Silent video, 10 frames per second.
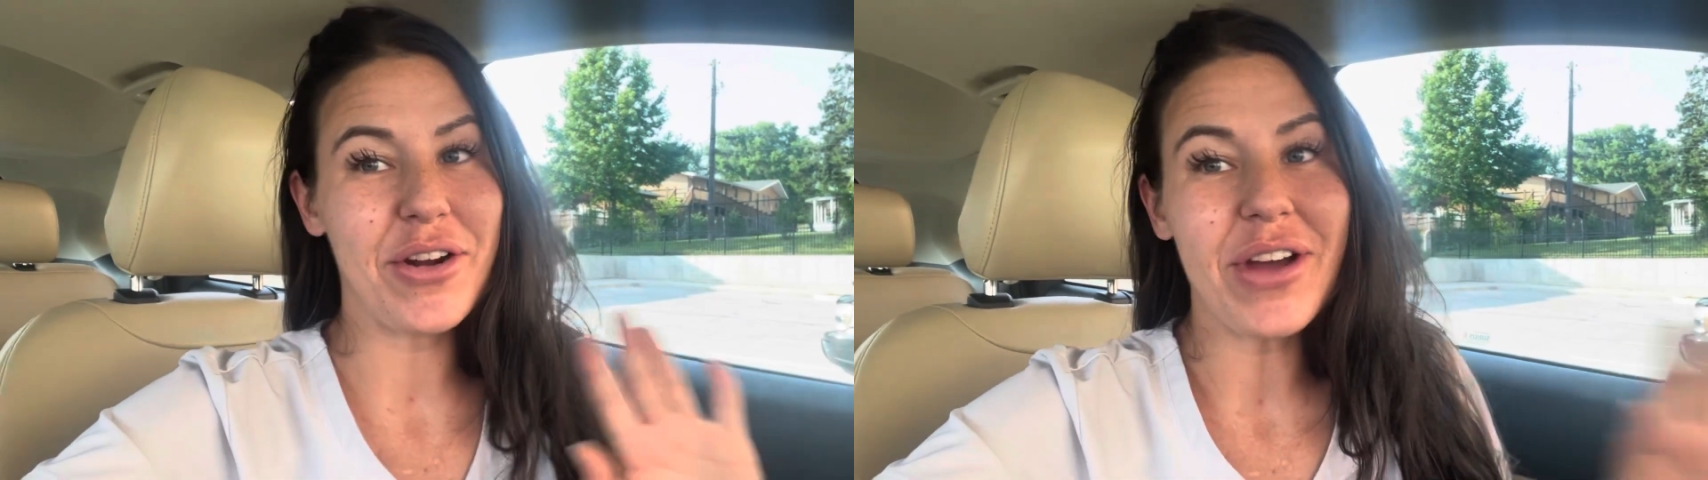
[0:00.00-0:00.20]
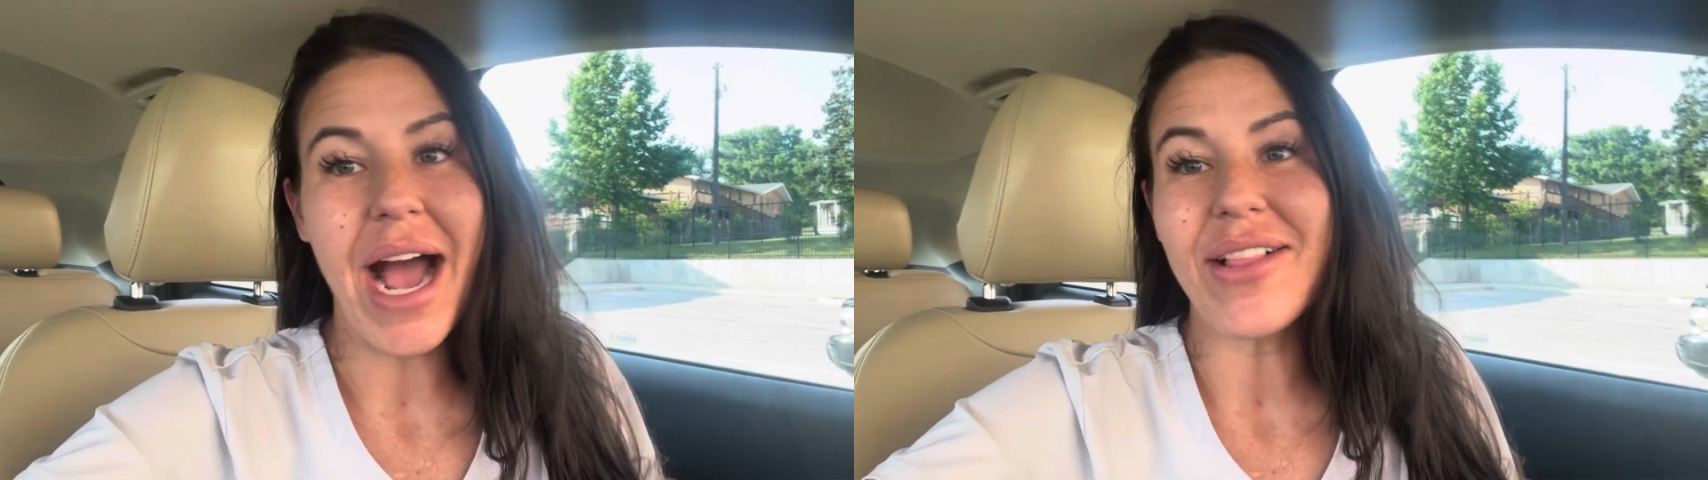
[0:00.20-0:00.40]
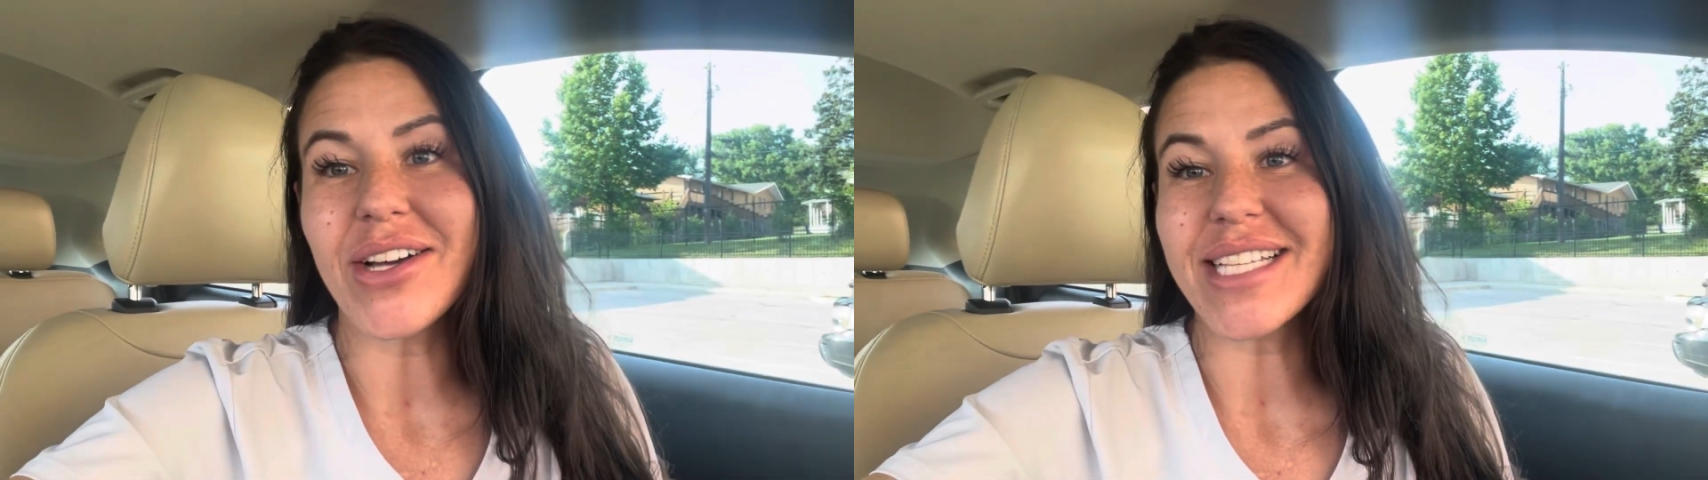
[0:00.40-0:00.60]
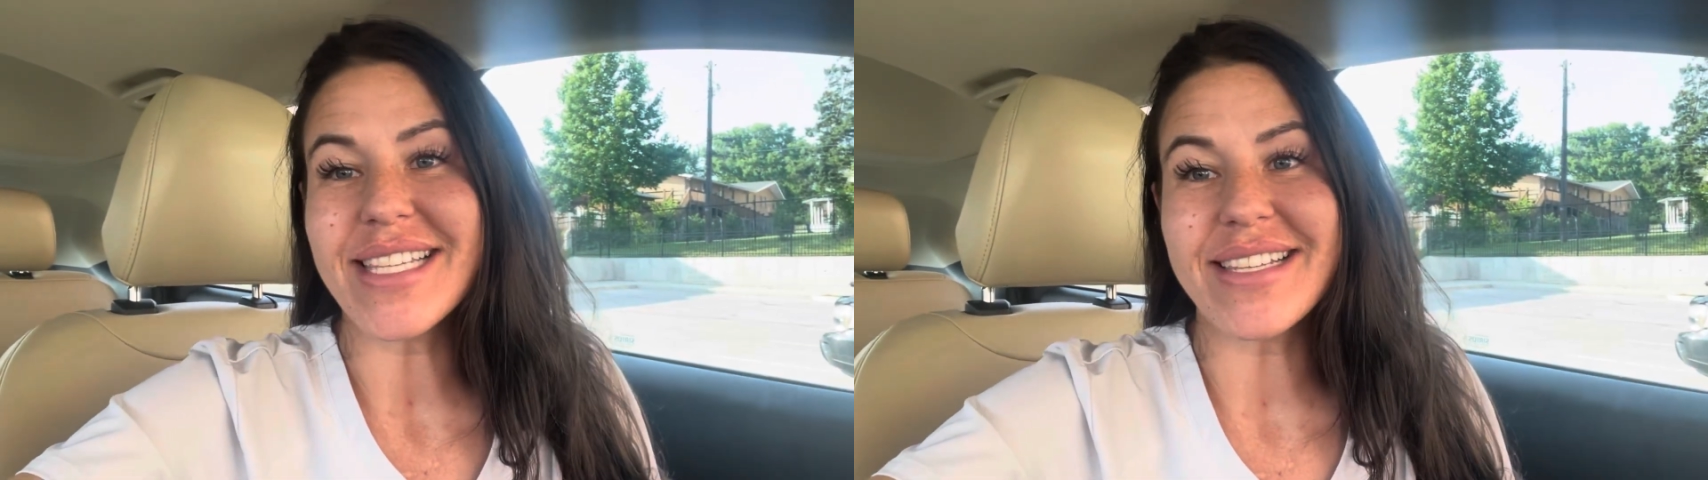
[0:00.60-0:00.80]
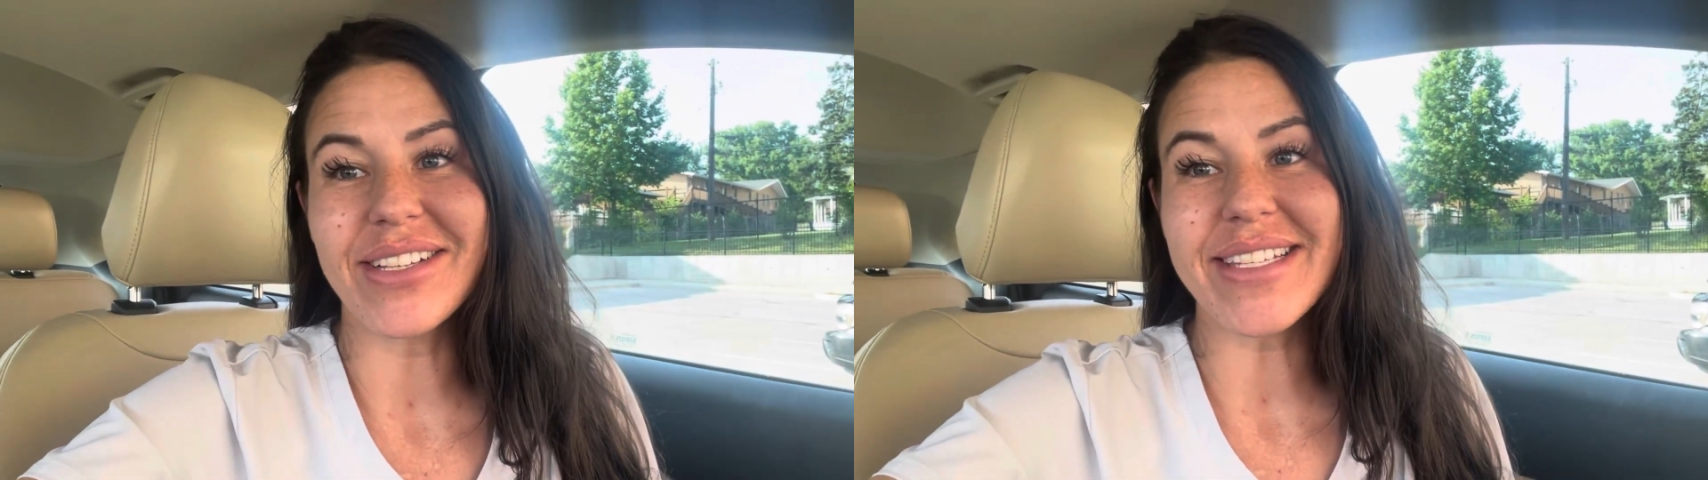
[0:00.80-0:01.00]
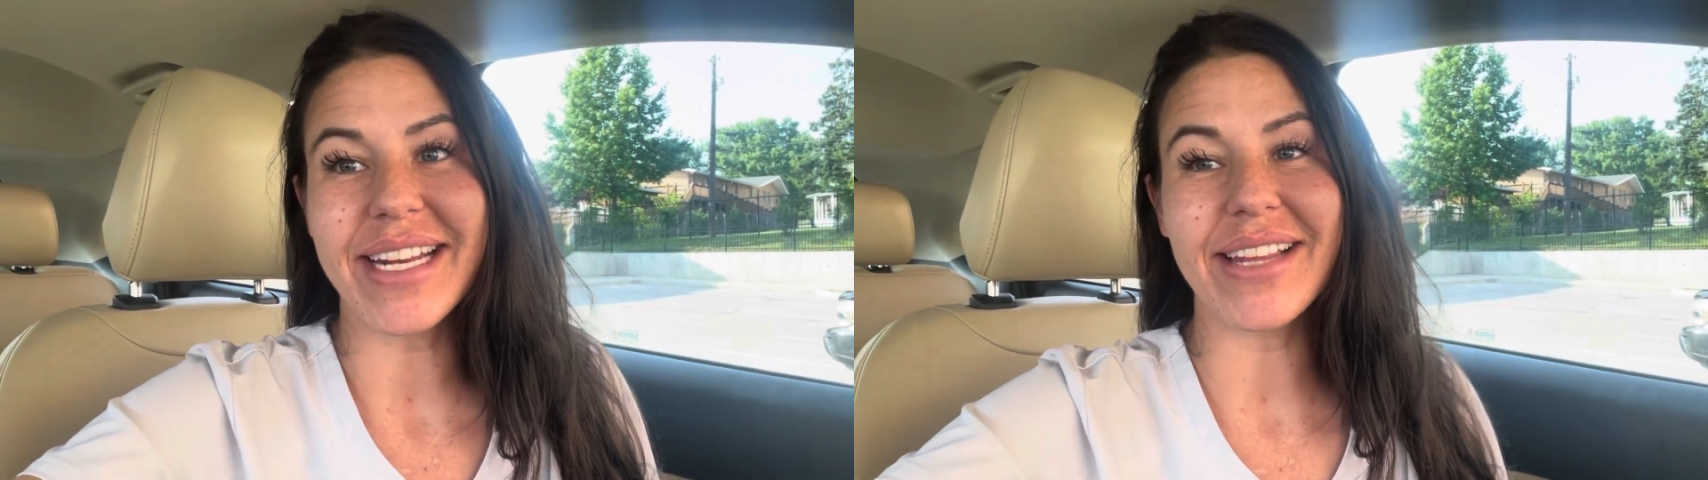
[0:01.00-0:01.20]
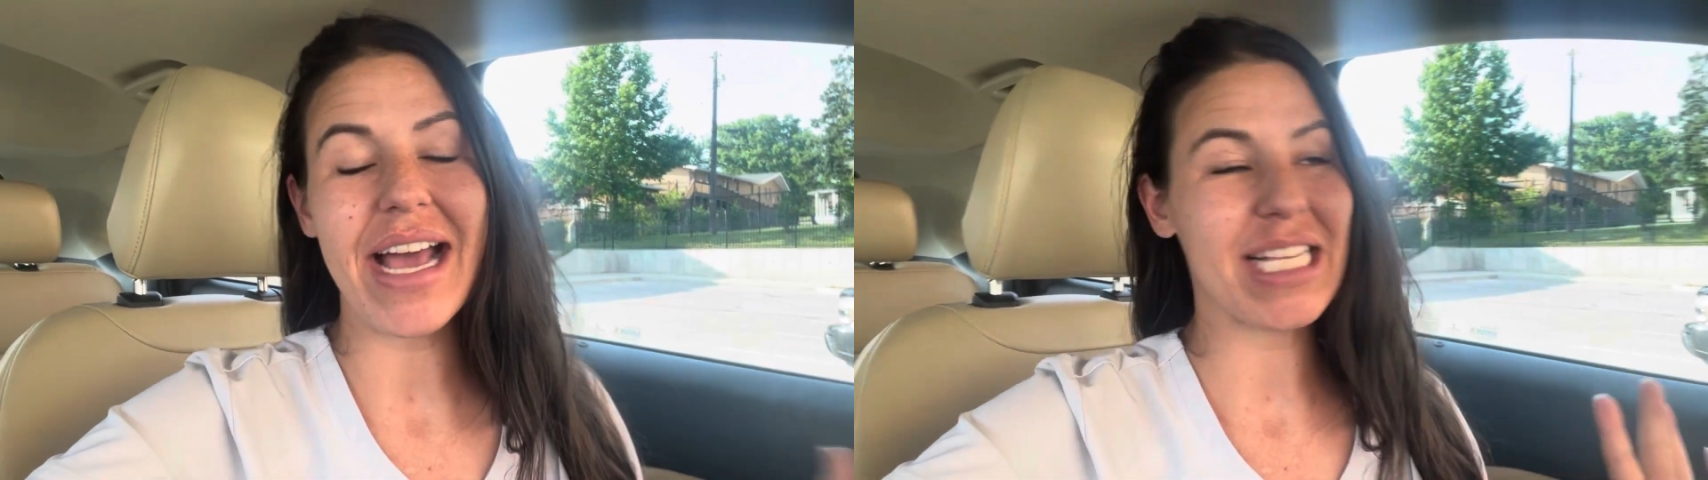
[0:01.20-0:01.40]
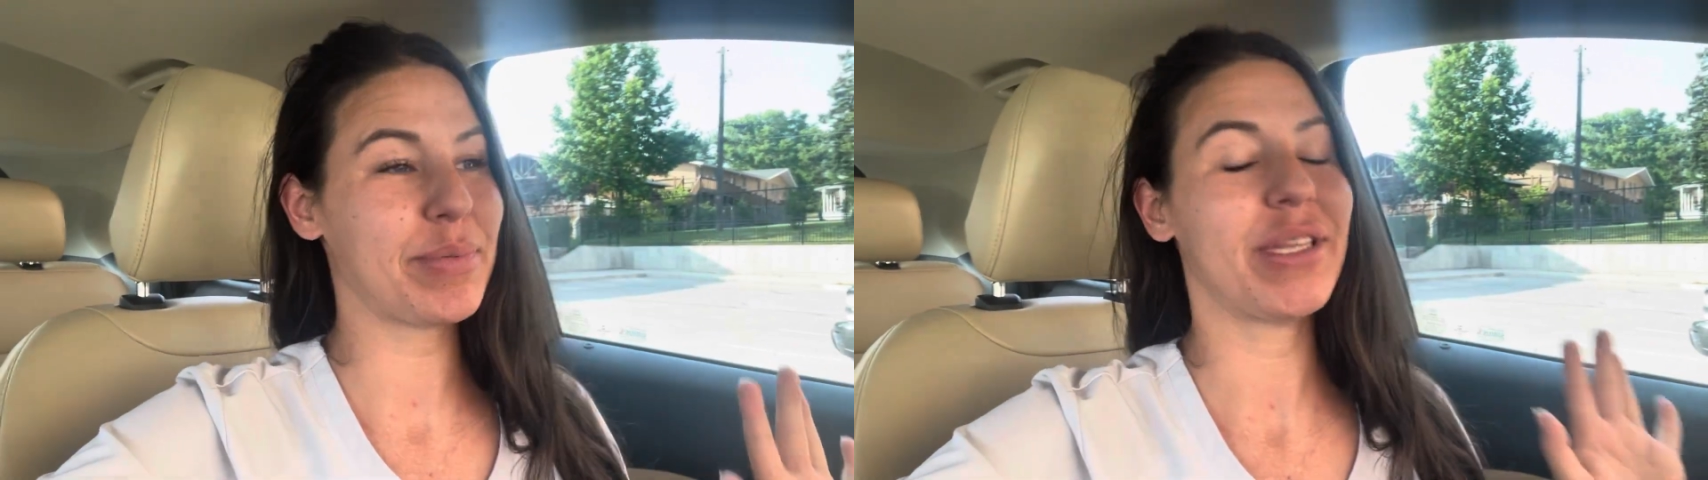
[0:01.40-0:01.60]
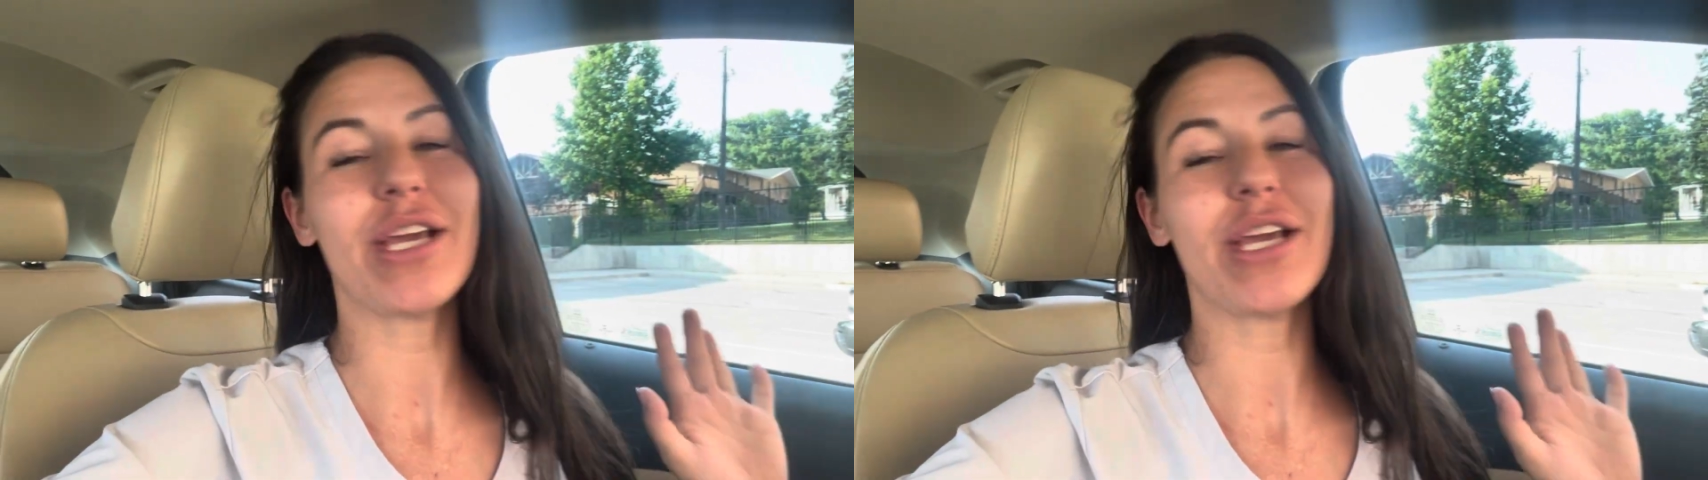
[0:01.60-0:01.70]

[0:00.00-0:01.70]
I don't know how long this deal is going to last,